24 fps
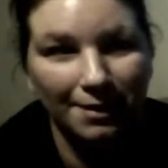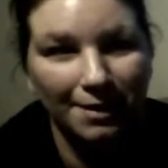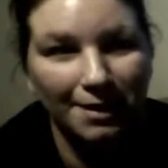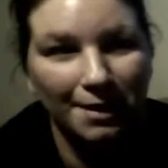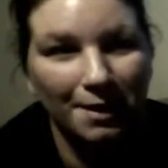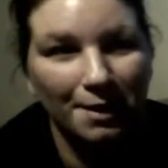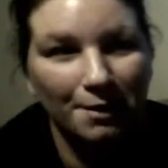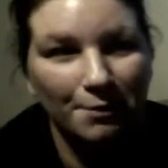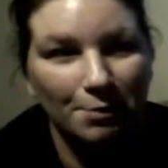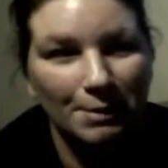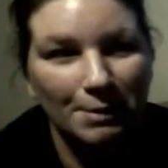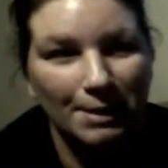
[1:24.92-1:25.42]

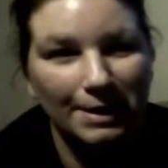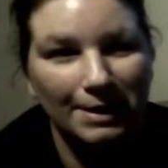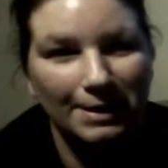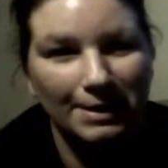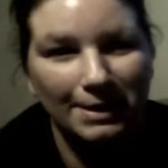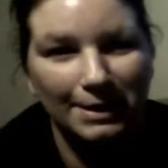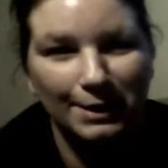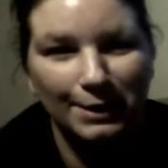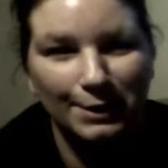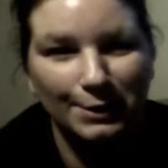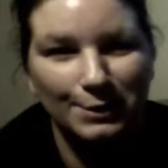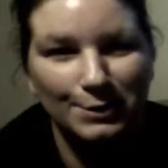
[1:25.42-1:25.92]
Everybody
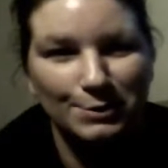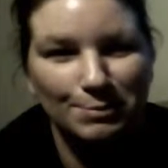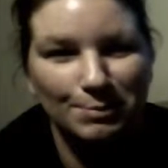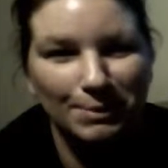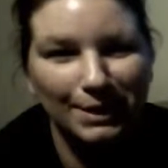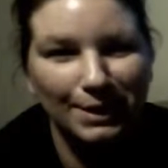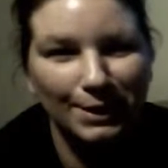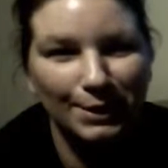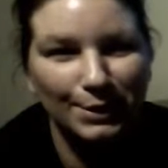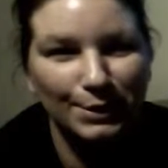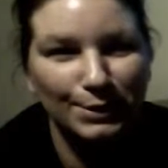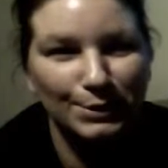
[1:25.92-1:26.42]
that knows me
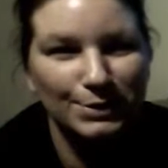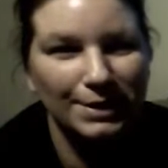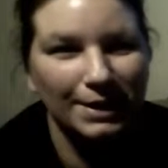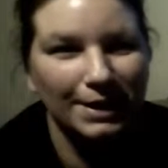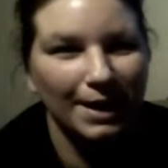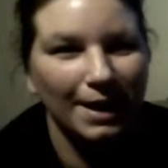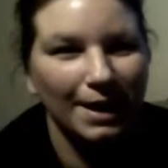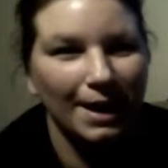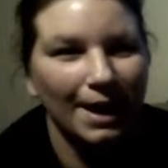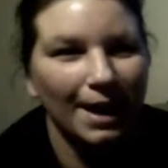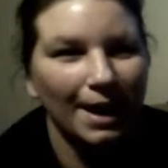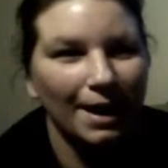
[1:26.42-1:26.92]
knows that
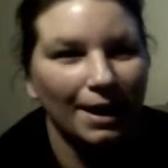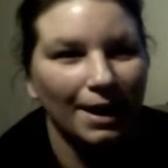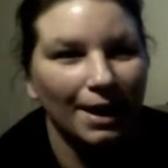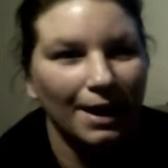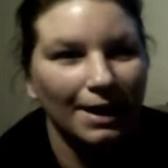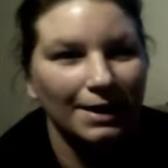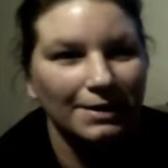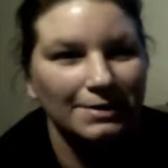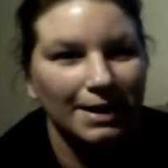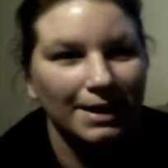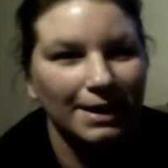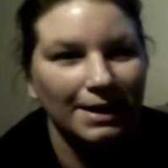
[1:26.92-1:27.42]
I
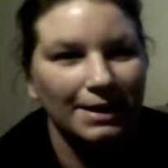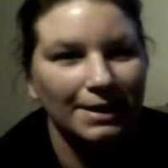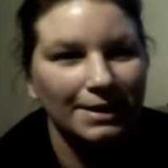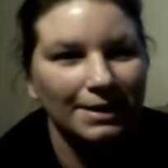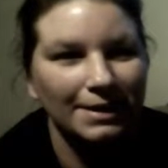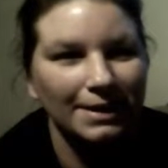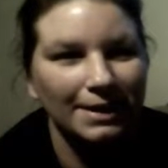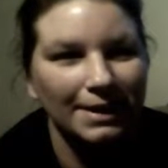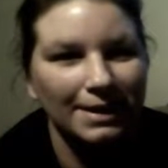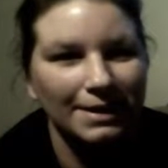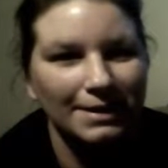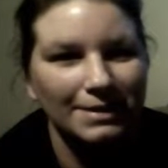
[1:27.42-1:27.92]
like taking
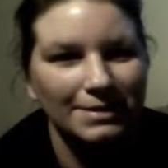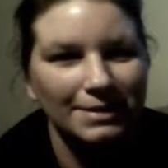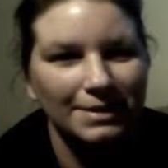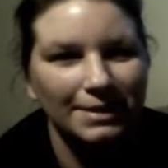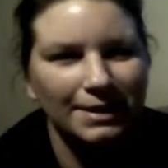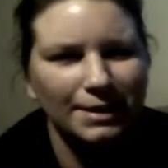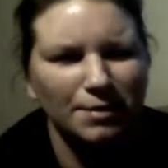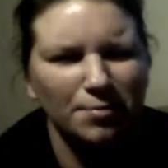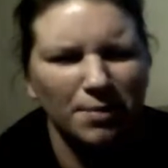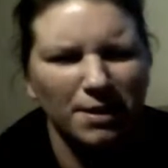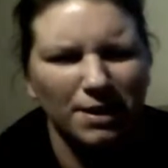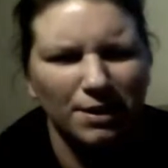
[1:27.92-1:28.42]
things. It
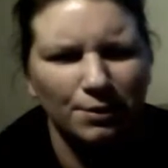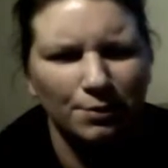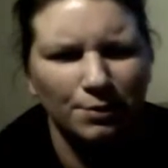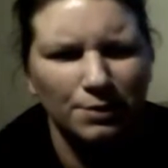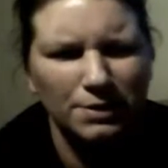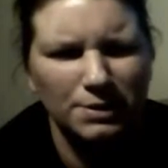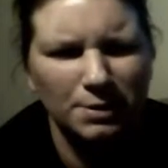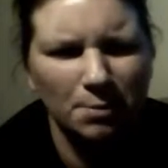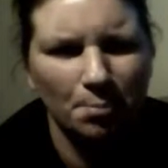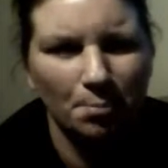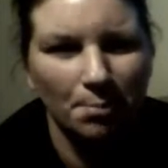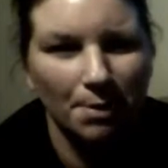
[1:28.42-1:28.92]
doesn't matter if
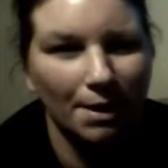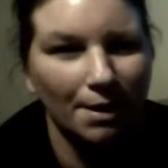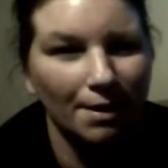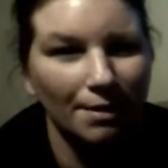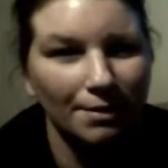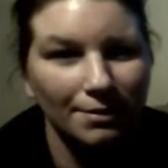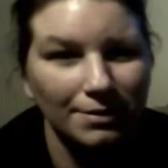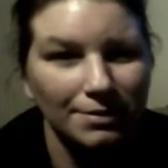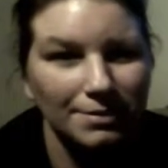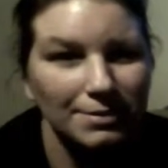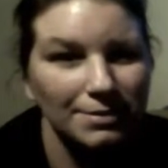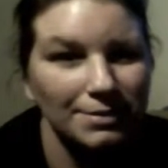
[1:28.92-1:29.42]
it's a
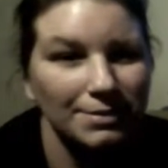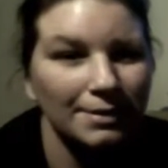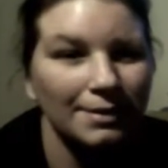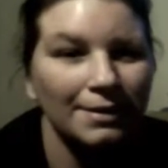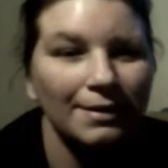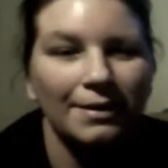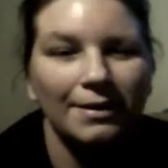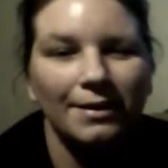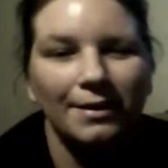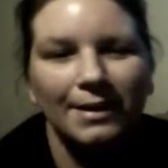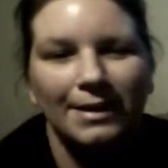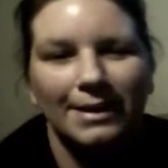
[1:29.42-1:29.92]
box.
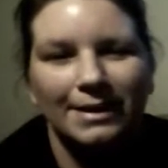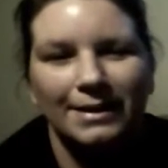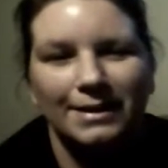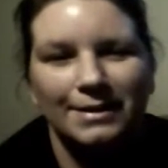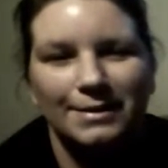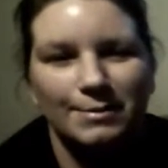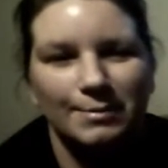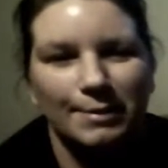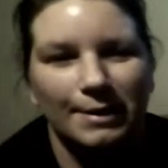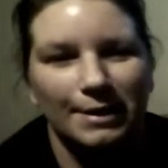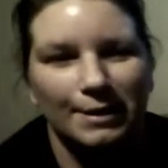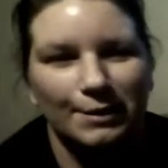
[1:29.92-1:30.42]
It
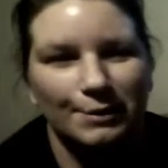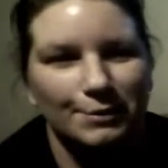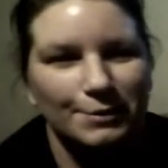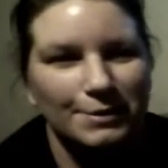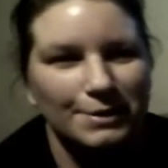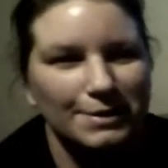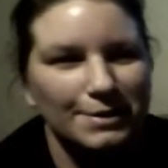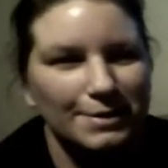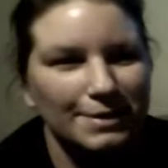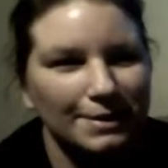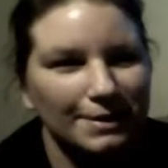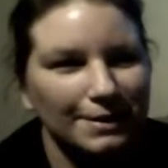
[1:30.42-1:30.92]
doesn't matter if
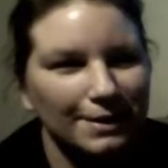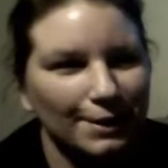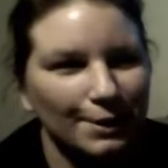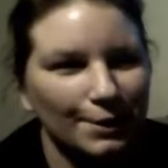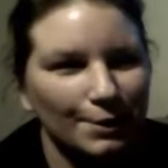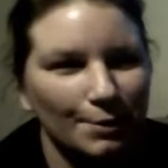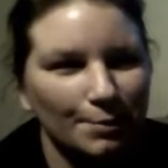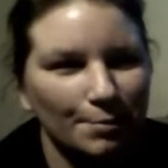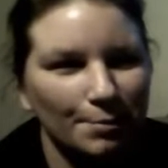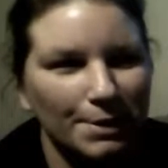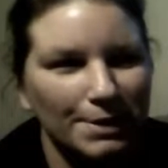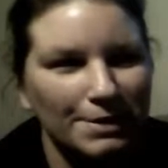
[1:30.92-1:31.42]
it's
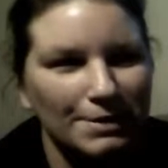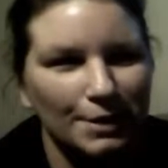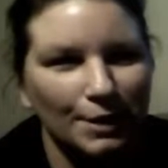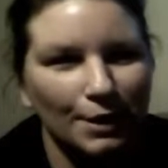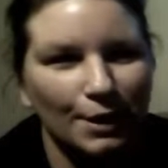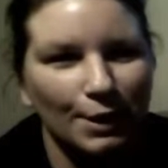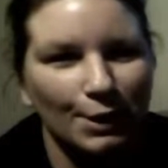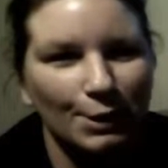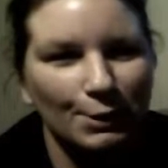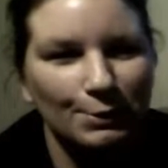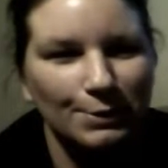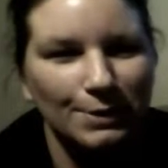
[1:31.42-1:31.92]
a piece of
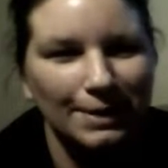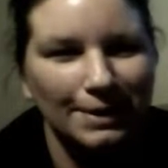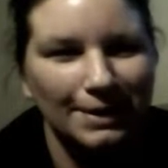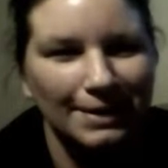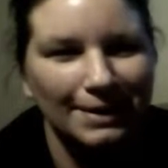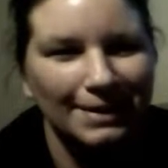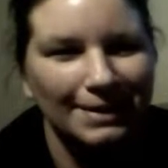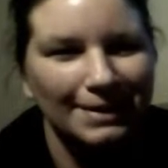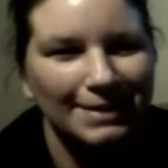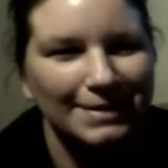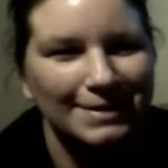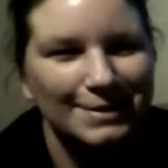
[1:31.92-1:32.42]
clothing.
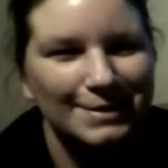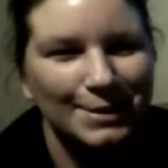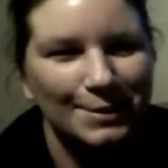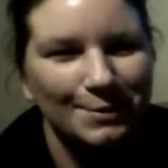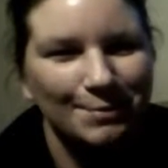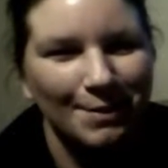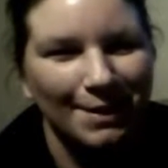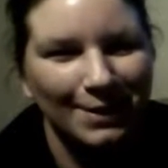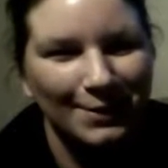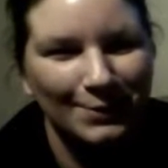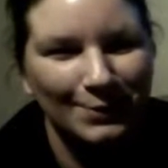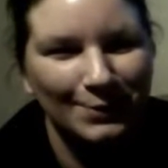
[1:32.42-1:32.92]
It doesn't
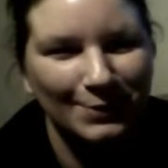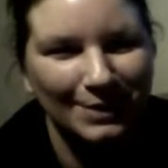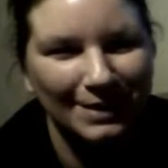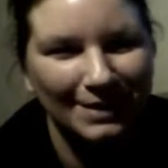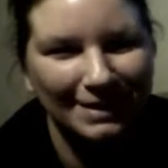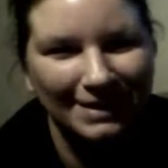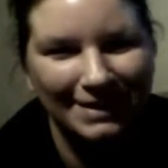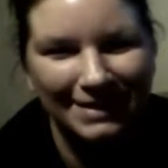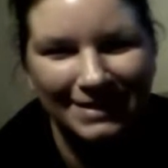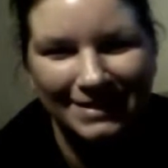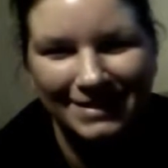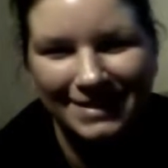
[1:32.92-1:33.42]
matter what it
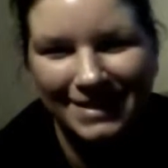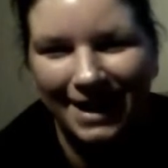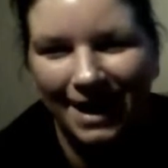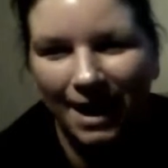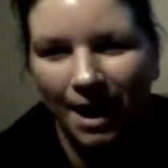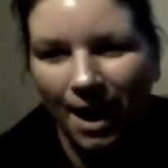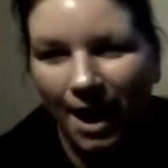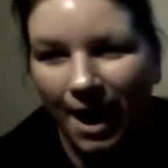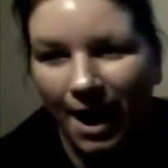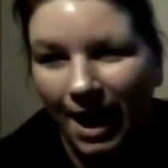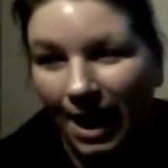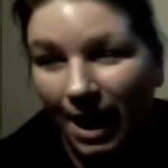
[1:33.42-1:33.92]
is.
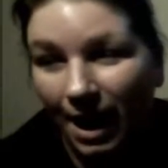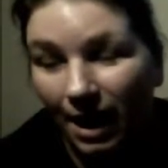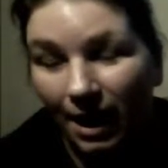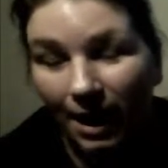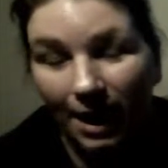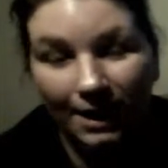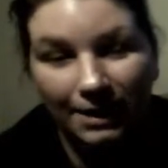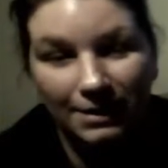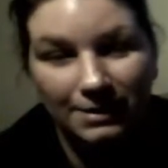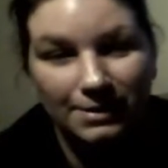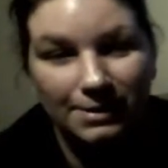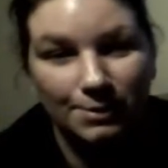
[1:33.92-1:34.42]
I
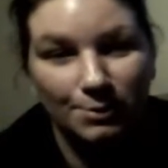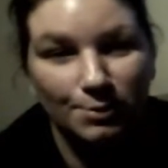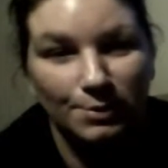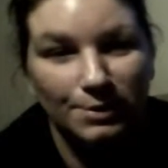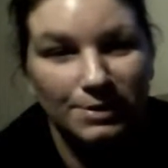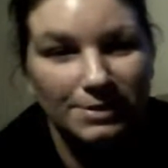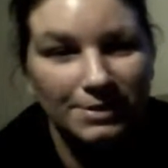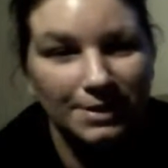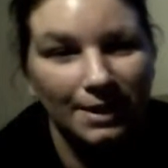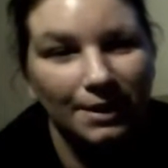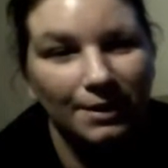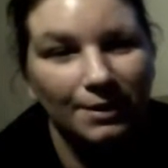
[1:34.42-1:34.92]
like to
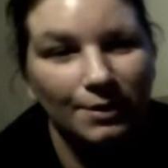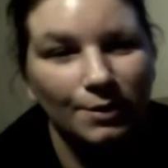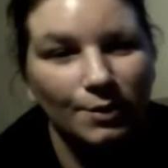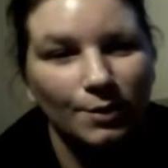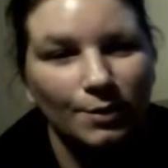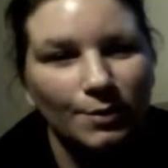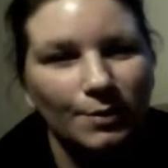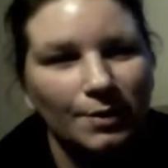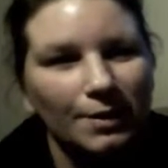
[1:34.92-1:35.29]
recycle.